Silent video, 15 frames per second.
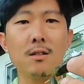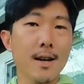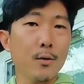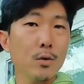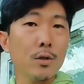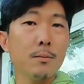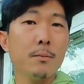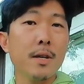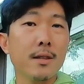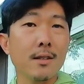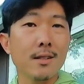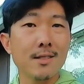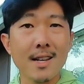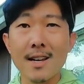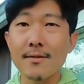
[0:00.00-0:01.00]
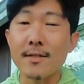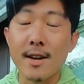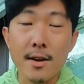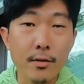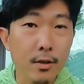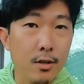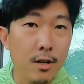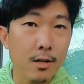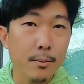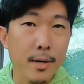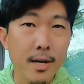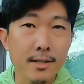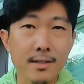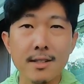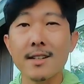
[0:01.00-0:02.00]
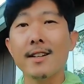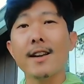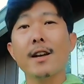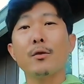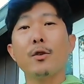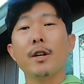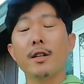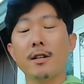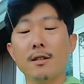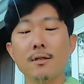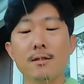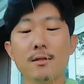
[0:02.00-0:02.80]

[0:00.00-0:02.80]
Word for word: I will admit this, I have never caught a bass on a Ned Rig.